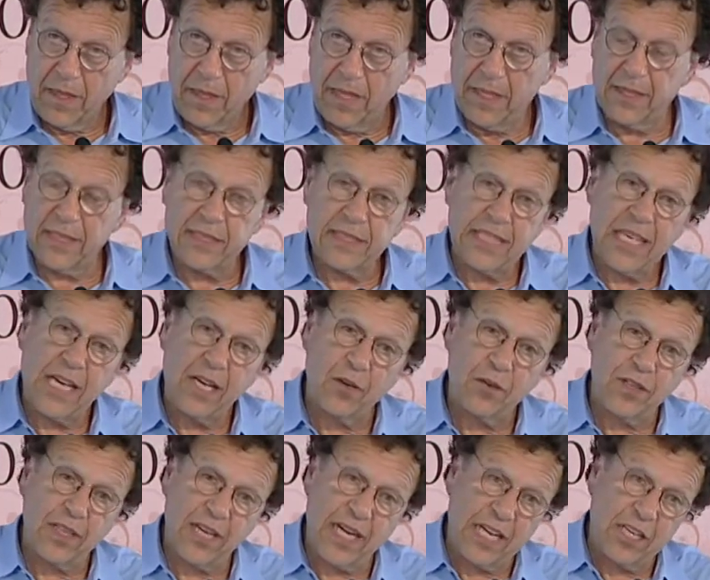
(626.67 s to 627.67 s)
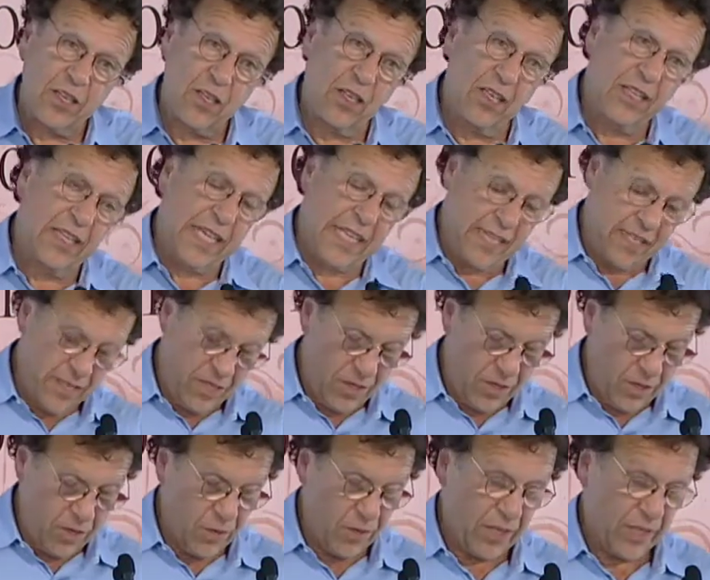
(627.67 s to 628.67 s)
in this town that I call Leyden,
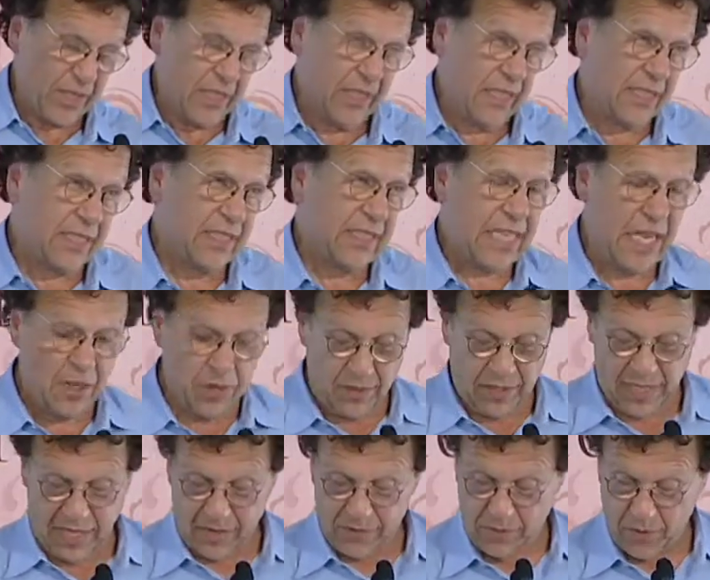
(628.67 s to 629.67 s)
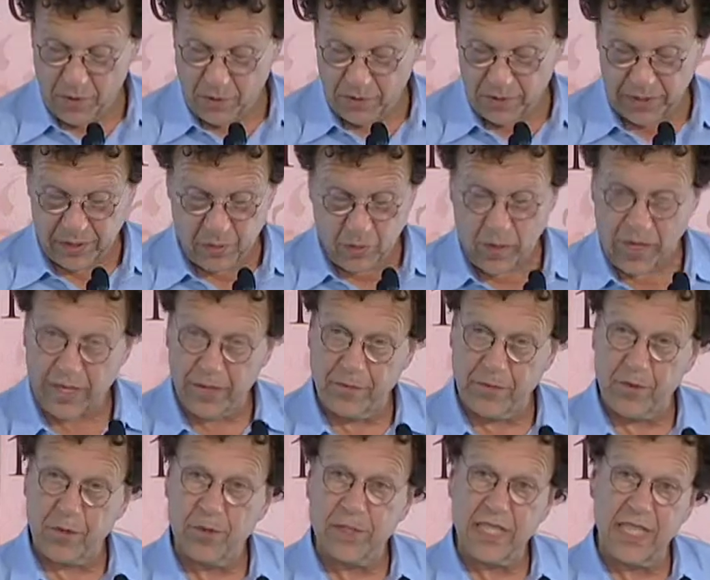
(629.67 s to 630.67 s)
New York, and it's a town that I've used quite a
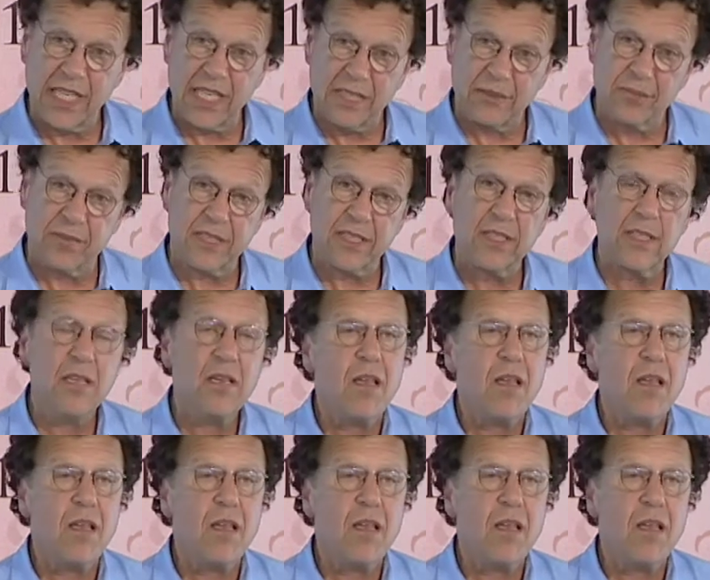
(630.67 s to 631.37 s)
few times.